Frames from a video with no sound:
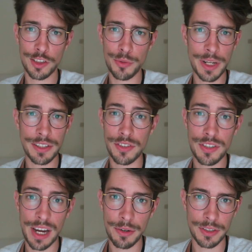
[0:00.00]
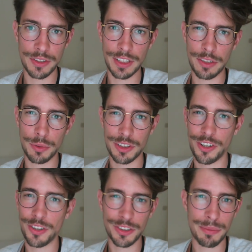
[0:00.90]
create this character that was
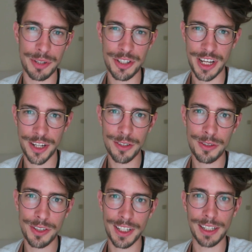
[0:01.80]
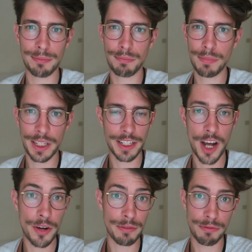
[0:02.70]
our ultimate shadow and then play it
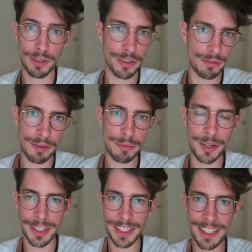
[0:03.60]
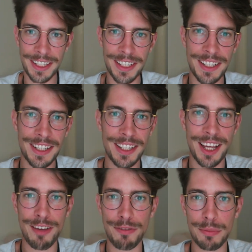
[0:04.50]
out in front of everybody.
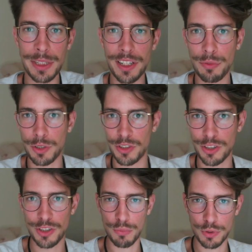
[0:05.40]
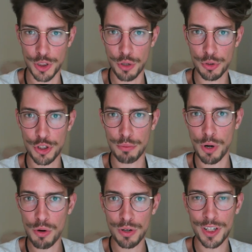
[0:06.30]
And for me that was Joe
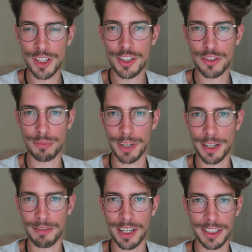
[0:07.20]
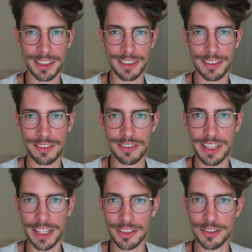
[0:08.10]
Schmo, some kind of like a
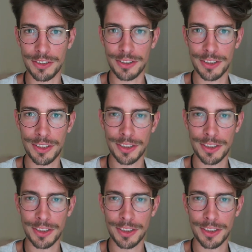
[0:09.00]
gangster